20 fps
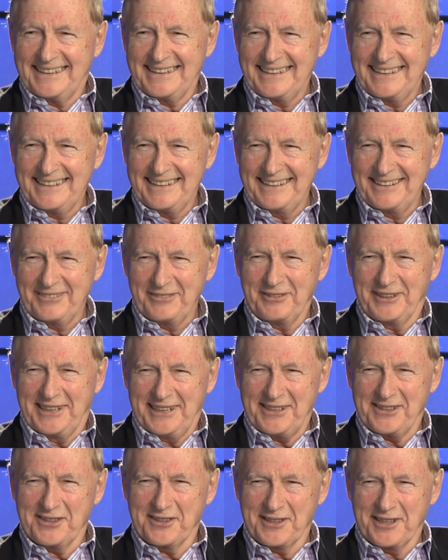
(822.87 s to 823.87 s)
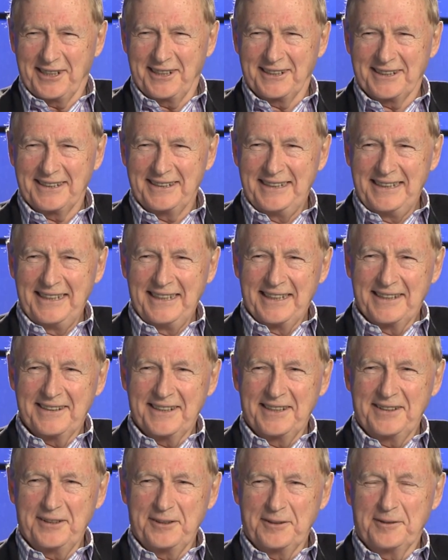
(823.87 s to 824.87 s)
It really stung. And
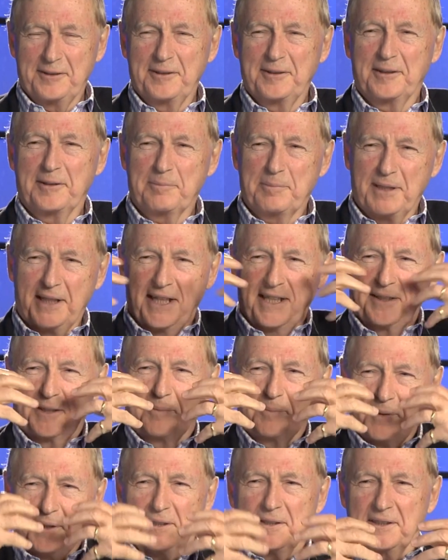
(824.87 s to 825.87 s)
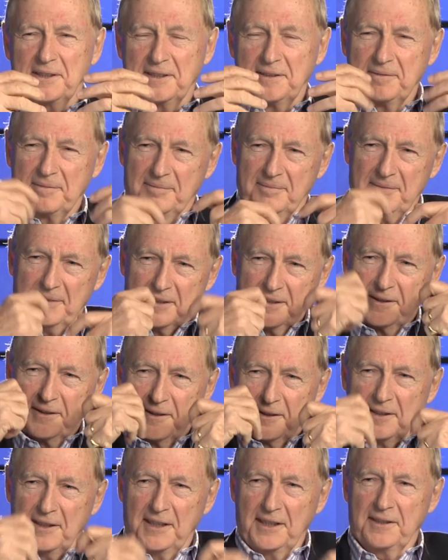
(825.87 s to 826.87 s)
then you'd apply the beard in
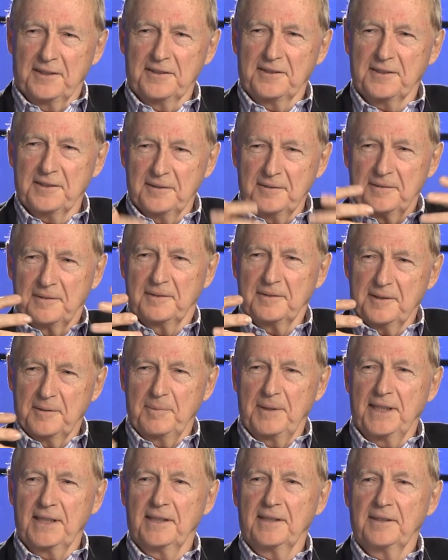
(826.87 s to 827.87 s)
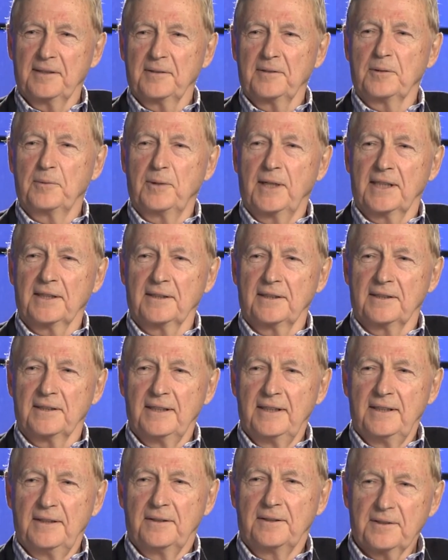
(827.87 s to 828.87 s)
little layers to make it into one,
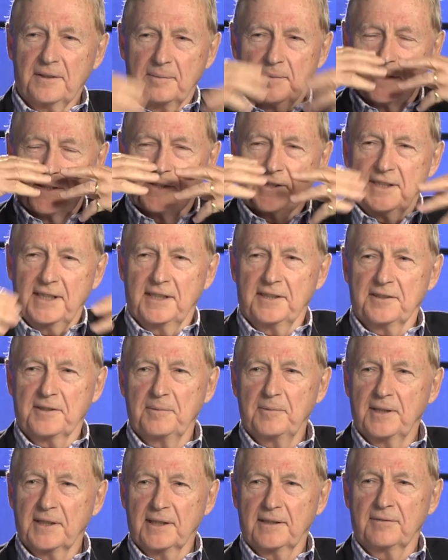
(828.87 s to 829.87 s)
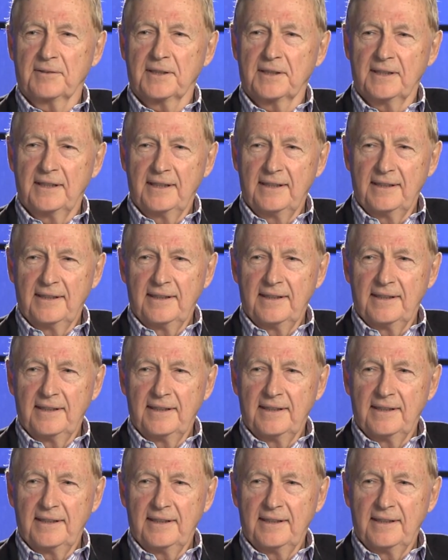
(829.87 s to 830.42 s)
or the mustache and whatever.